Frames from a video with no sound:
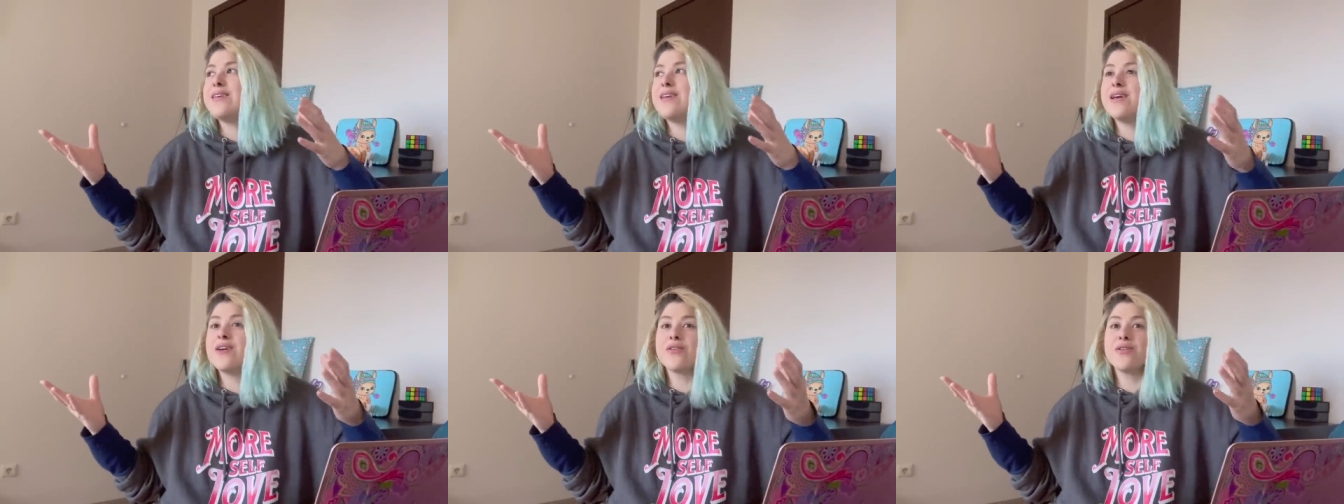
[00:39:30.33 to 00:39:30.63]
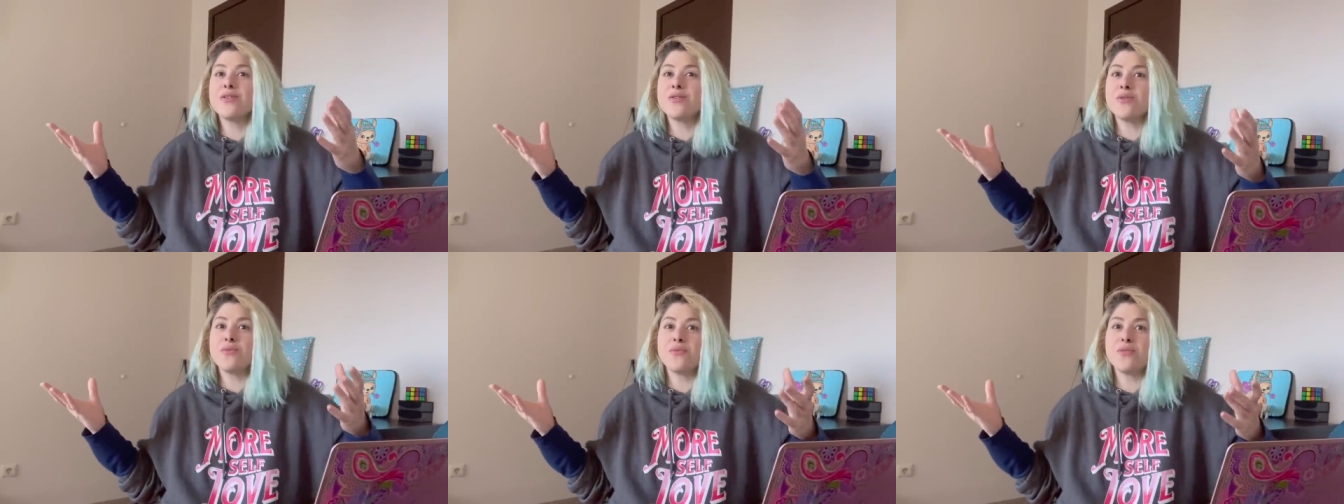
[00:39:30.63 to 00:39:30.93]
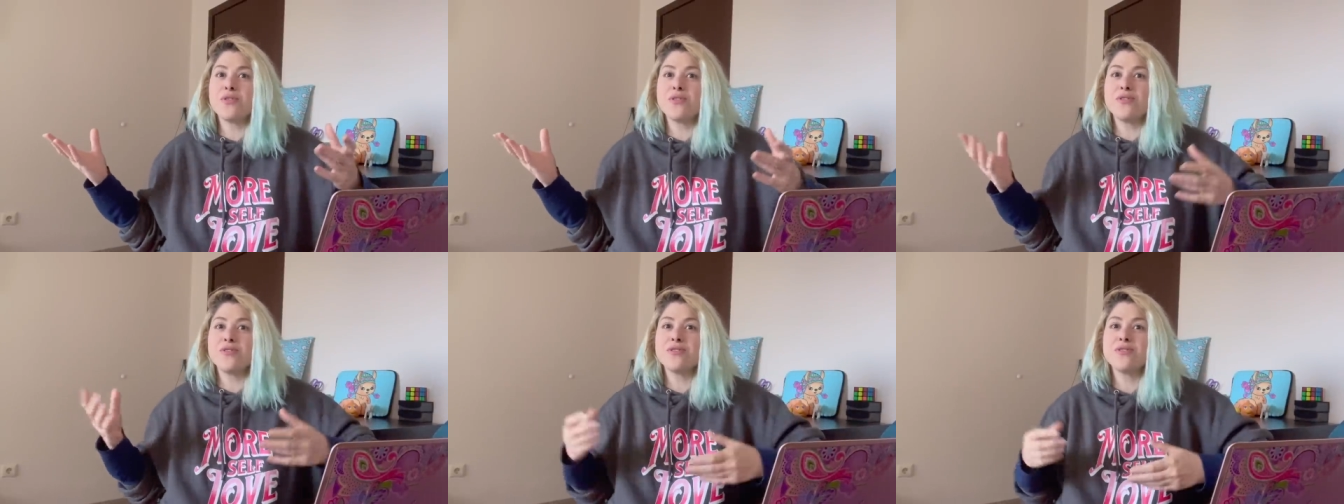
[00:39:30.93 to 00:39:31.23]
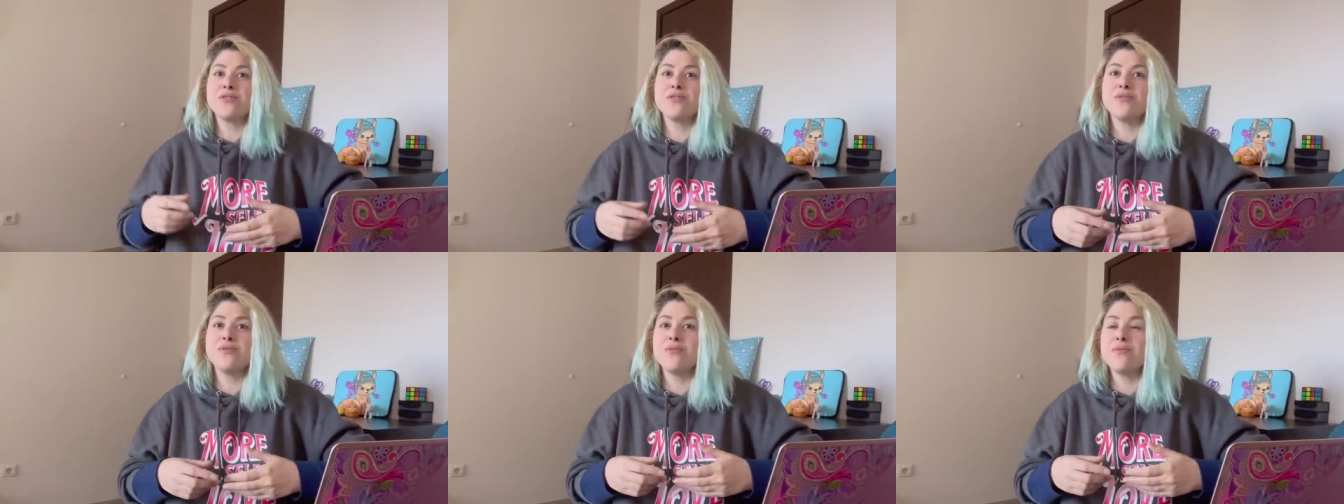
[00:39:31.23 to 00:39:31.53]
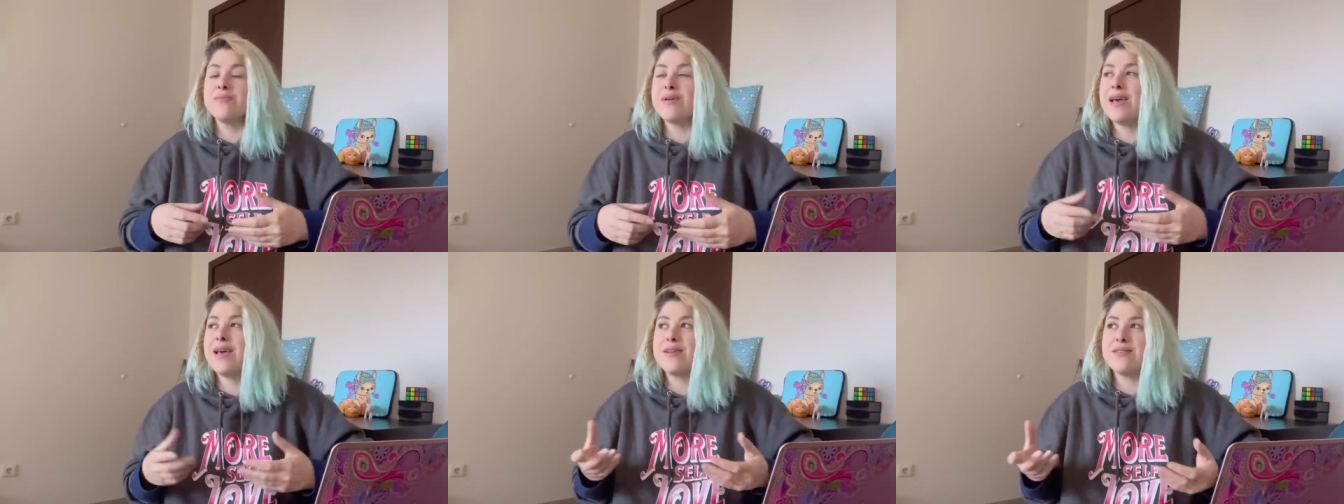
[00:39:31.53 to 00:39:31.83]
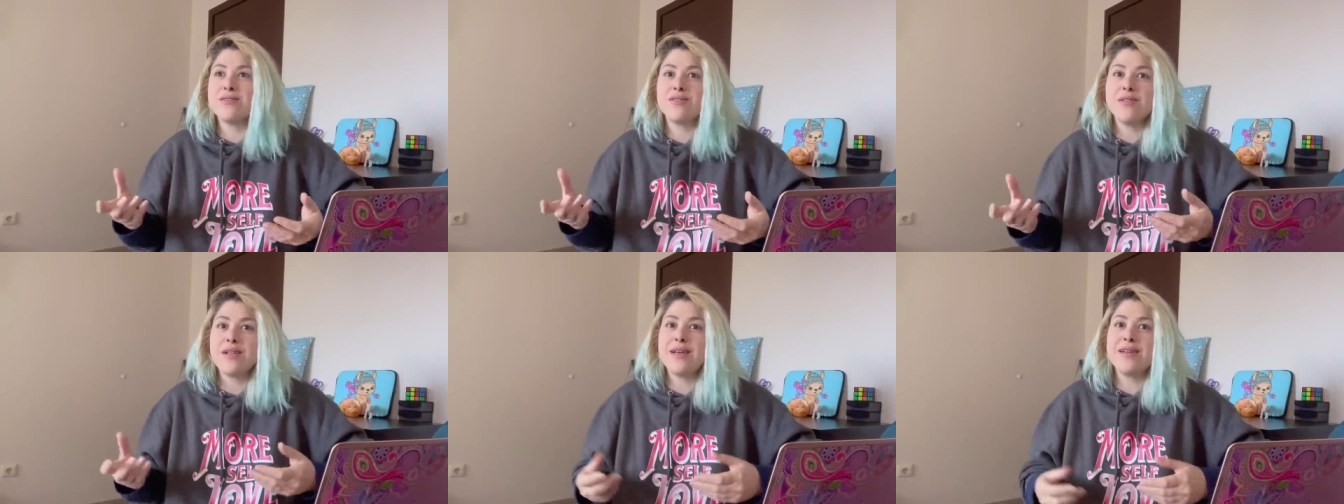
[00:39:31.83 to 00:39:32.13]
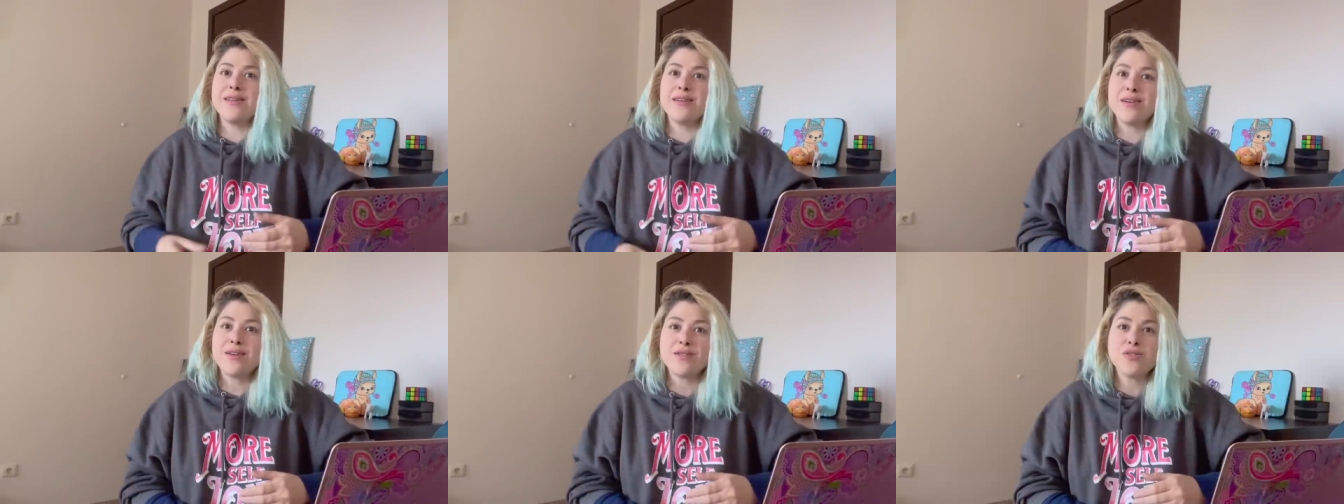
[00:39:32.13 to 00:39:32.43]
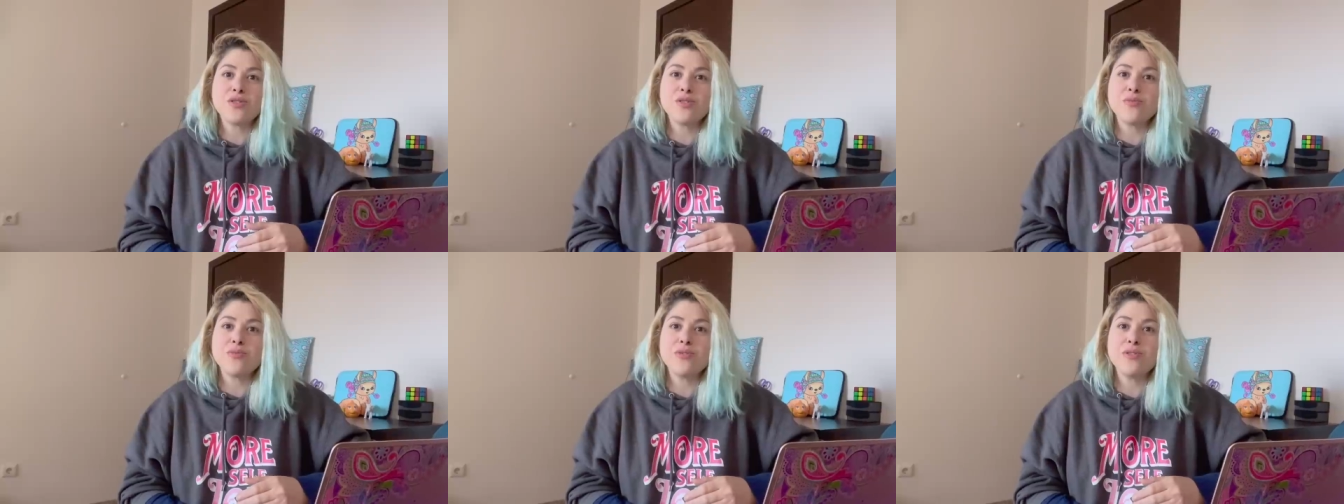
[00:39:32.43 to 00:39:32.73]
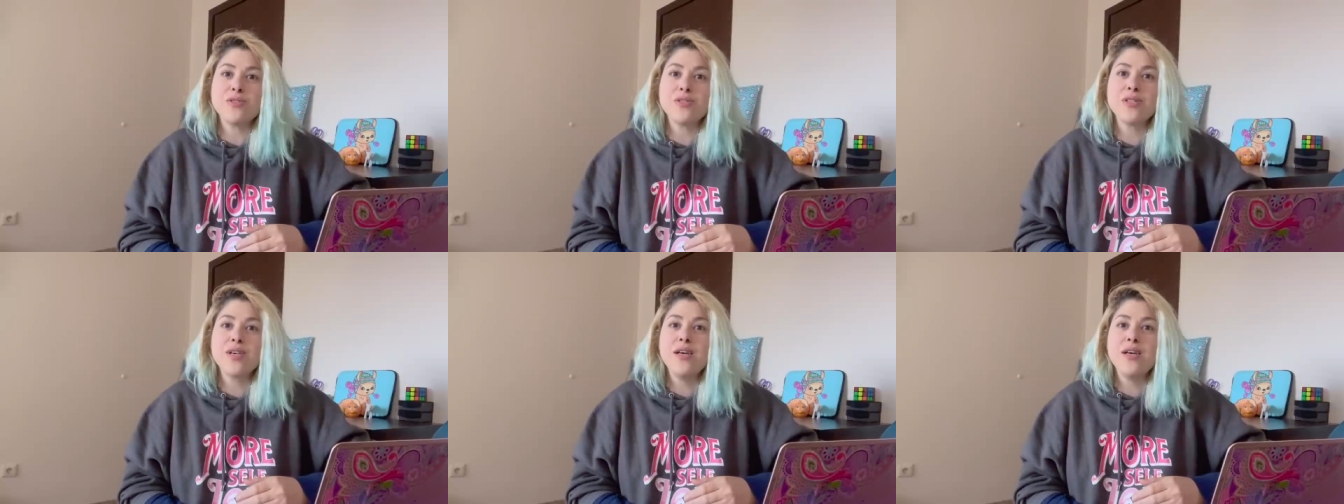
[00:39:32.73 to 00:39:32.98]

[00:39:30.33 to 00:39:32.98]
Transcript: care in the world to handle any customers.